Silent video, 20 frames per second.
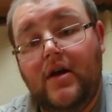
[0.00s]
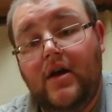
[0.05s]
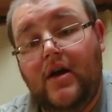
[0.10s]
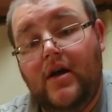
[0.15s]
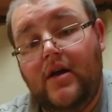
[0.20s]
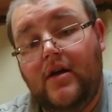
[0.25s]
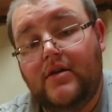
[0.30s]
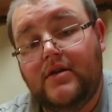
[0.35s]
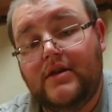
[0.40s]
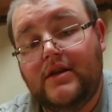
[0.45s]

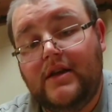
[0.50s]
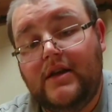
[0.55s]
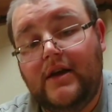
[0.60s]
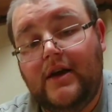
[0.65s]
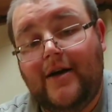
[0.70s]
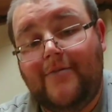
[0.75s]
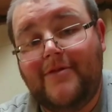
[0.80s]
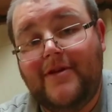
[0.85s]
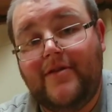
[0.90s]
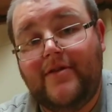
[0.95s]
so they can
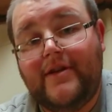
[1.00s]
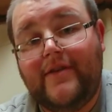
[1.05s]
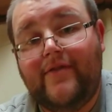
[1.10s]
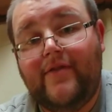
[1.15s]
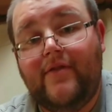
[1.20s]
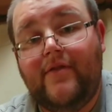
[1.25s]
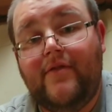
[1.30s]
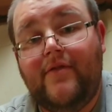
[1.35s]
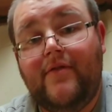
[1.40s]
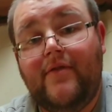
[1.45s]
come here and
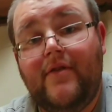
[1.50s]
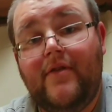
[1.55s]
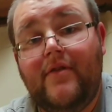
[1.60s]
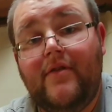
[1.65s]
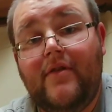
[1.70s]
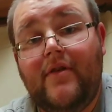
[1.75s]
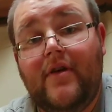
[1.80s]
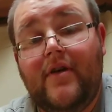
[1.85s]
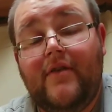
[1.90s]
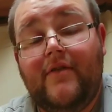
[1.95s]
have
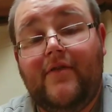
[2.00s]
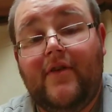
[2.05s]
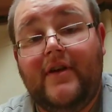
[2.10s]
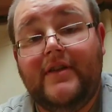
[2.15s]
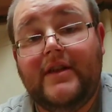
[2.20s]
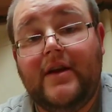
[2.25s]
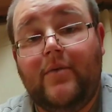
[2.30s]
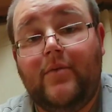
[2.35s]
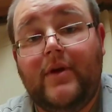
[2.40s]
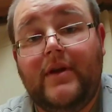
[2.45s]
a
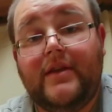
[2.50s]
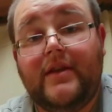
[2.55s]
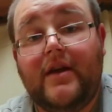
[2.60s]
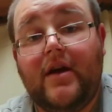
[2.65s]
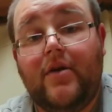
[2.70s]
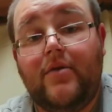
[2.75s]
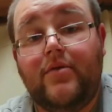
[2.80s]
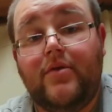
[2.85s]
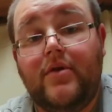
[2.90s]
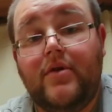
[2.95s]
find out where to
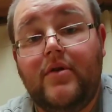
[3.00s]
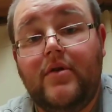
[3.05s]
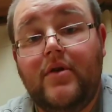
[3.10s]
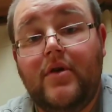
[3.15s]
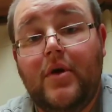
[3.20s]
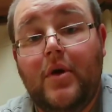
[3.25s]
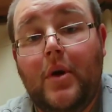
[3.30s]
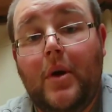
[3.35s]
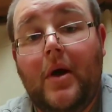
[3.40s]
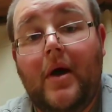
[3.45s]
go.
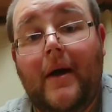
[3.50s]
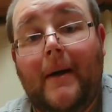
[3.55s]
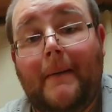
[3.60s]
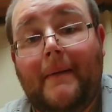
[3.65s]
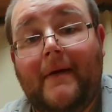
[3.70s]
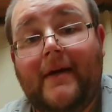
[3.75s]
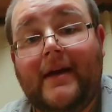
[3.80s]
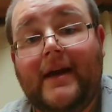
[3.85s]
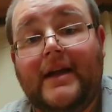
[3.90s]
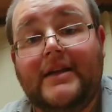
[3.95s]

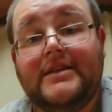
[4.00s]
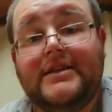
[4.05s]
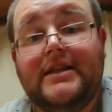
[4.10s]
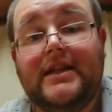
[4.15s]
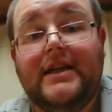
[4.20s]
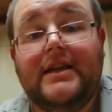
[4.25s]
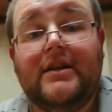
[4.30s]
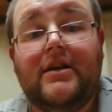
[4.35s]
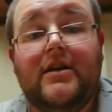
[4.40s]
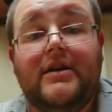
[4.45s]
Catch you
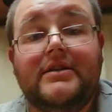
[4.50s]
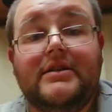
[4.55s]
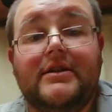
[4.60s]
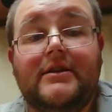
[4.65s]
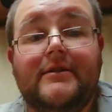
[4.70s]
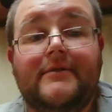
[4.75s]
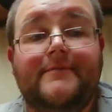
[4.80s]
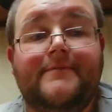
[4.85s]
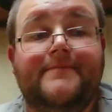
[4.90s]
later, guys.